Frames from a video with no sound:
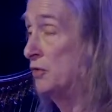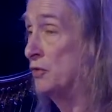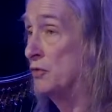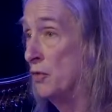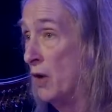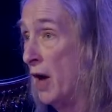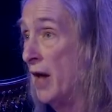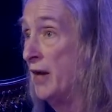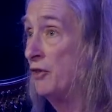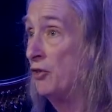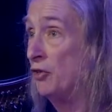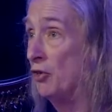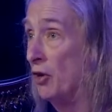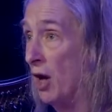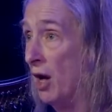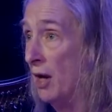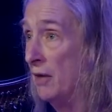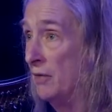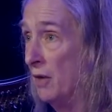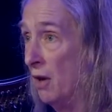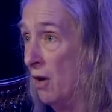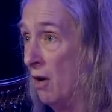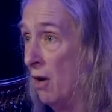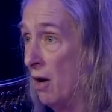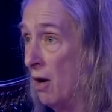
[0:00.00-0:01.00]
the stretch
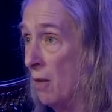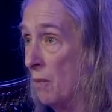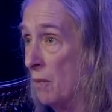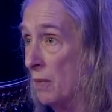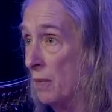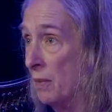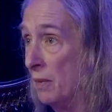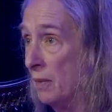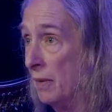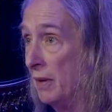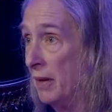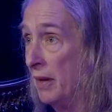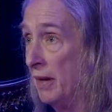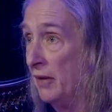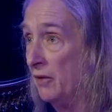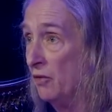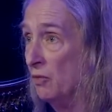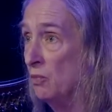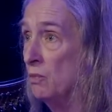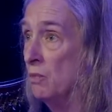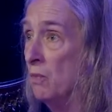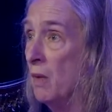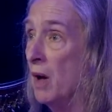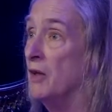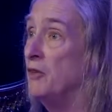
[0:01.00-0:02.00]
on the harp
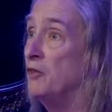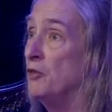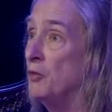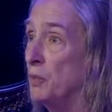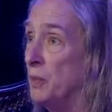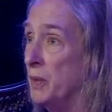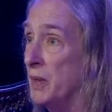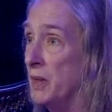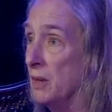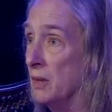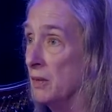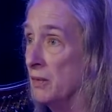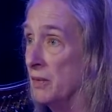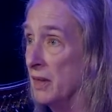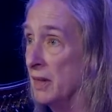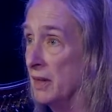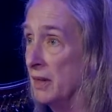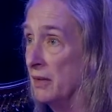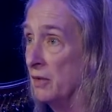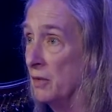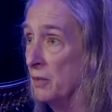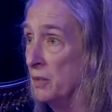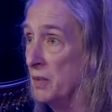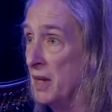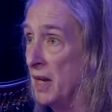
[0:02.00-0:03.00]
is much bigger
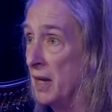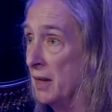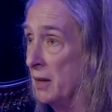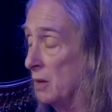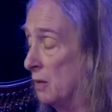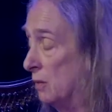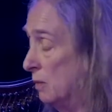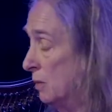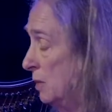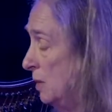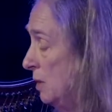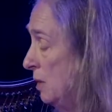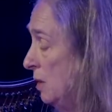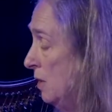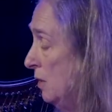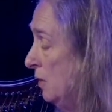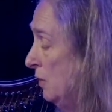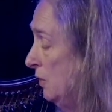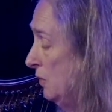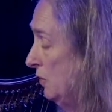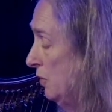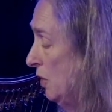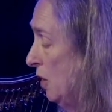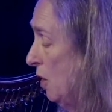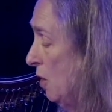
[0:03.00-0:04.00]
than on the piano.
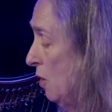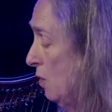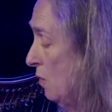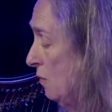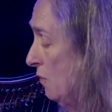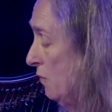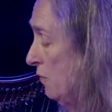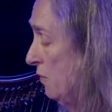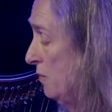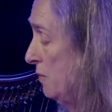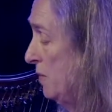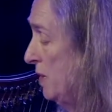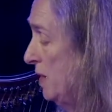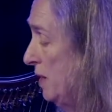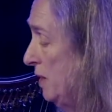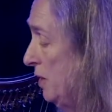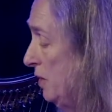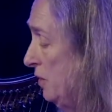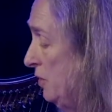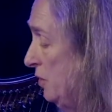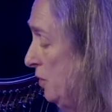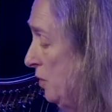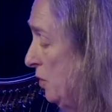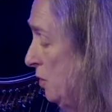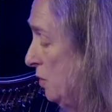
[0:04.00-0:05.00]
So for me
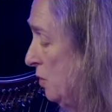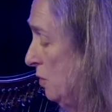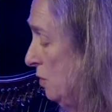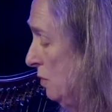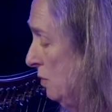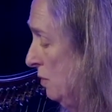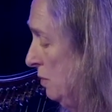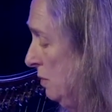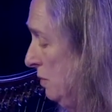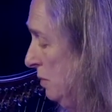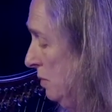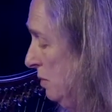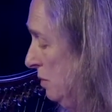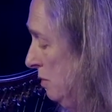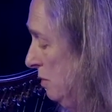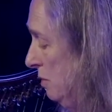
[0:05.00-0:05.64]
to do,